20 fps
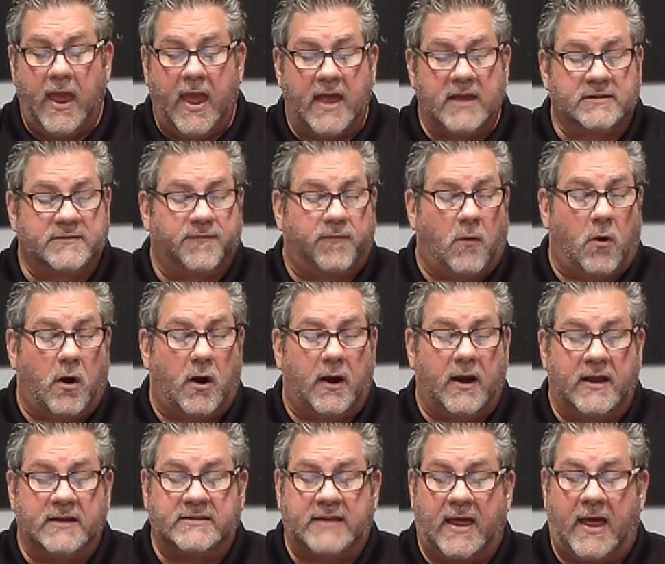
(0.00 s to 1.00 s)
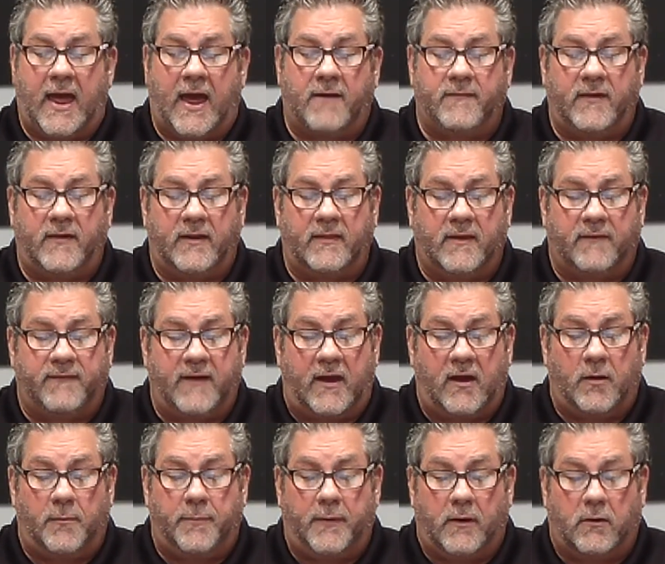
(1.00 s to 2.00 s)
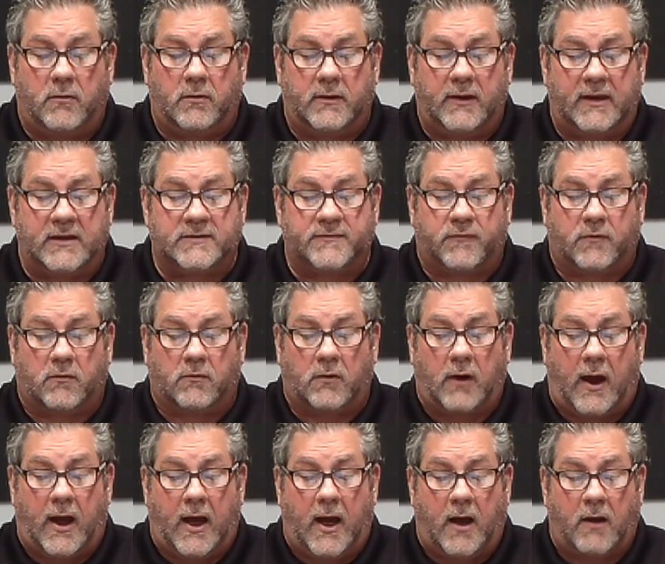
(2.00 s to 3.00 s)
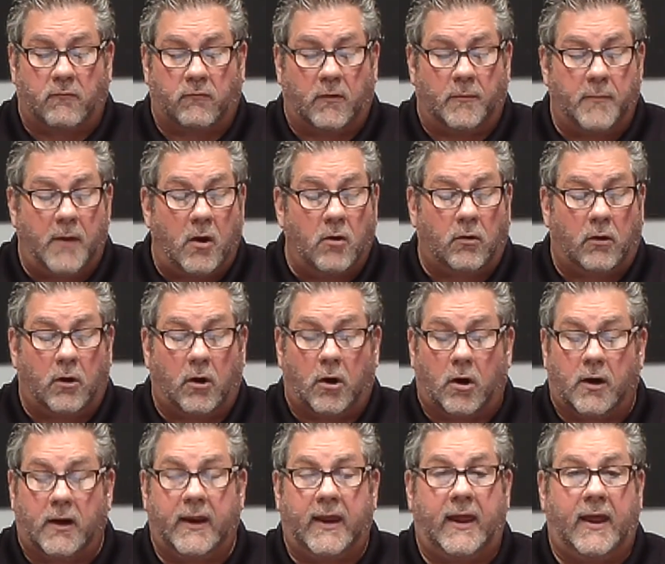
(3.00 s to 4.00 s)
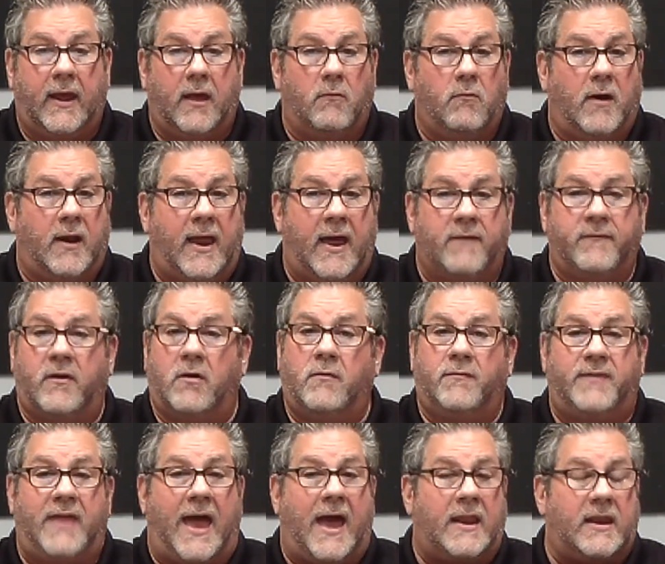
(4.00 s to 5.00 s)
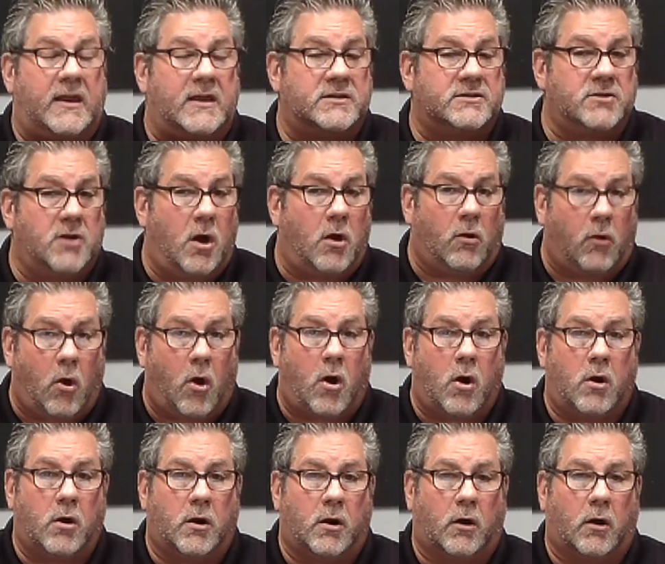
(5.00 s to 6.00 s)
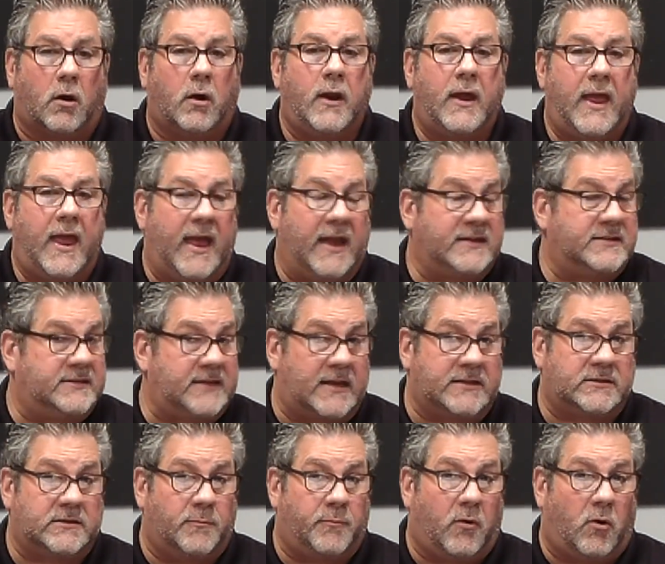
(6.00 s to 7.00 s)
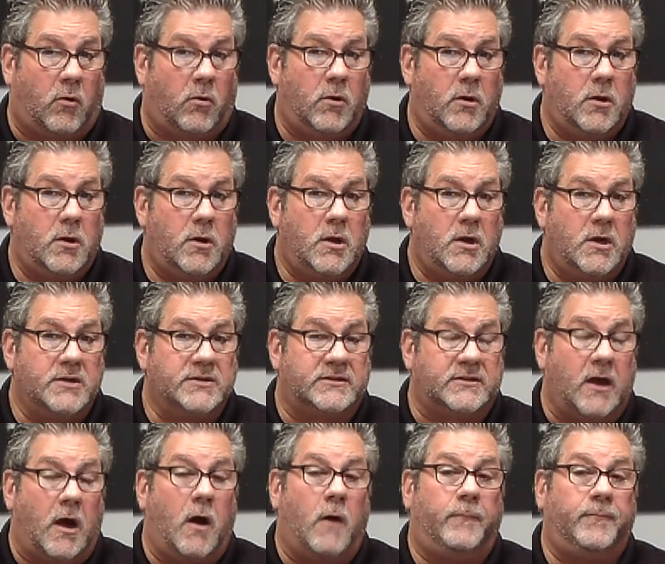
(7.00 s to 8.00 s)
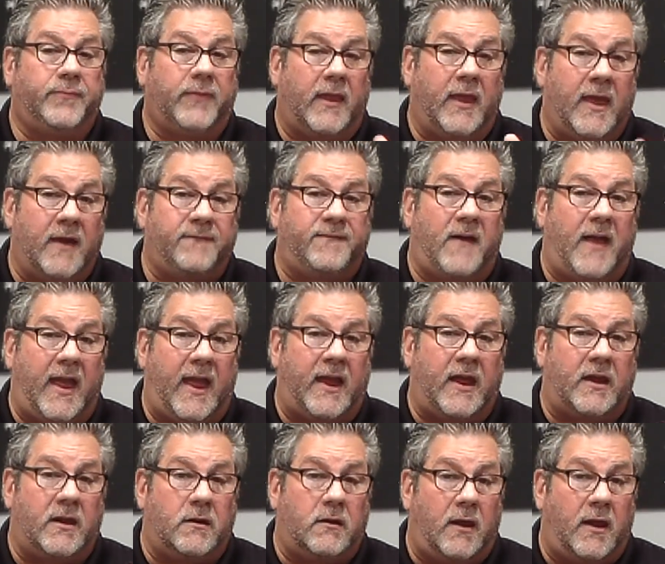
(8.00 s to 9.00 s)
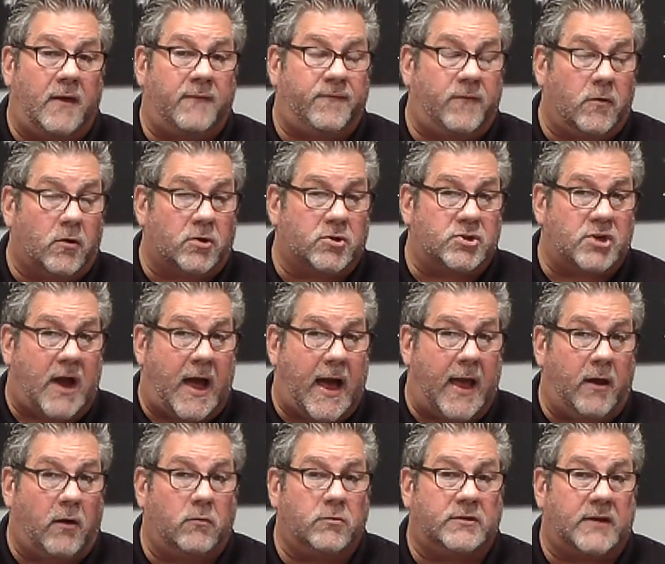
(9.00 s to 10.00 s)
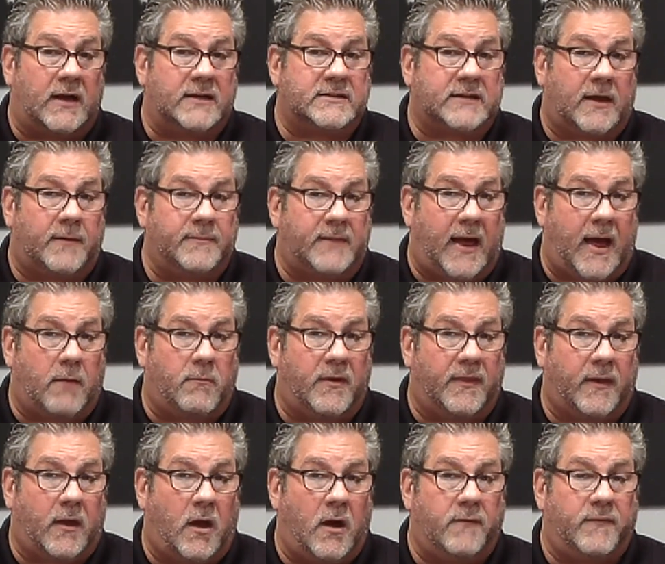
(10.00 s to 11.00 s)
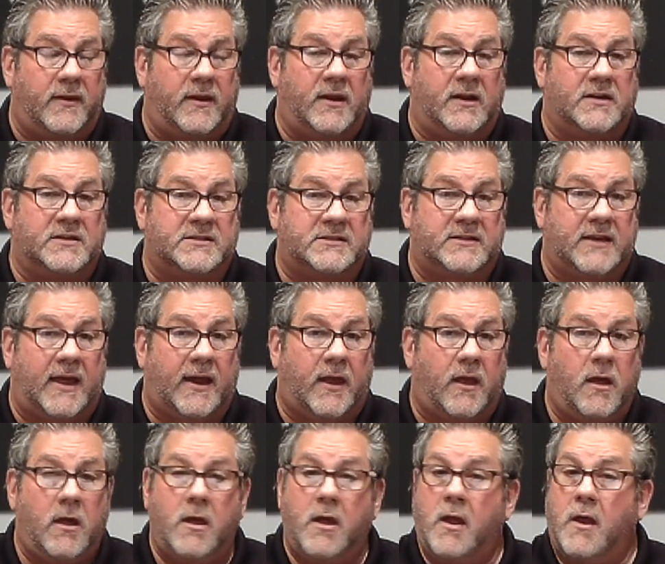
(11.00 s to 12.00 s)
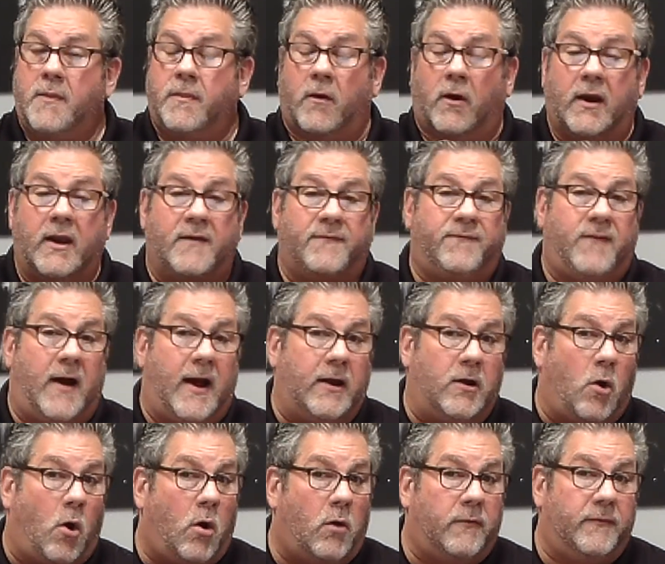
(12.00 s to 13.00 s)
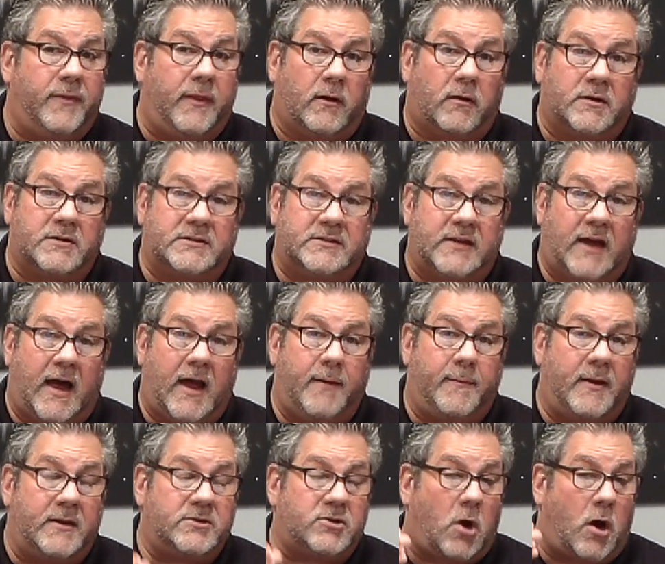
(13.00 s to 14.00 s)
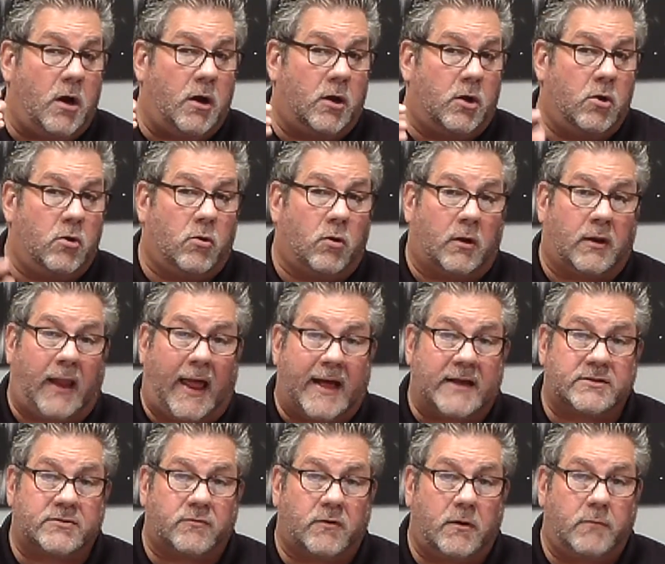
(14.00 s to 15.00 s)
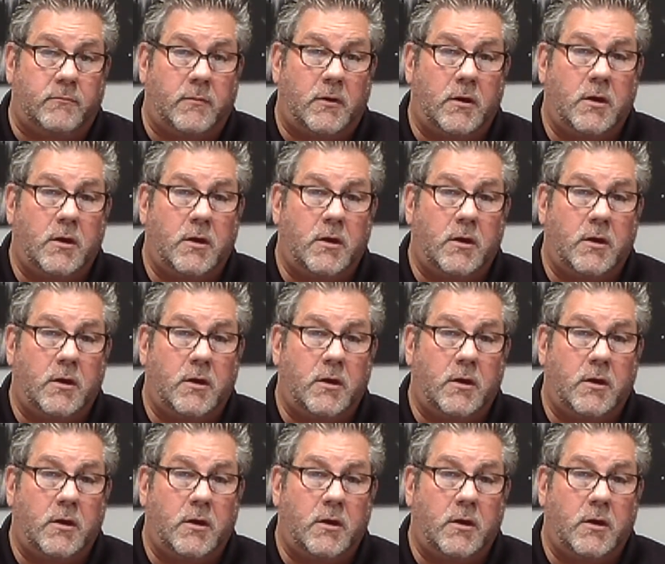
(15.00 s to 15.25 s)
As far as having the availabilities for remote learning and what have you, that is no longer accessible. So if your child does come down with COVID and is sick, they're going to find all of their assignments on Google Classroom.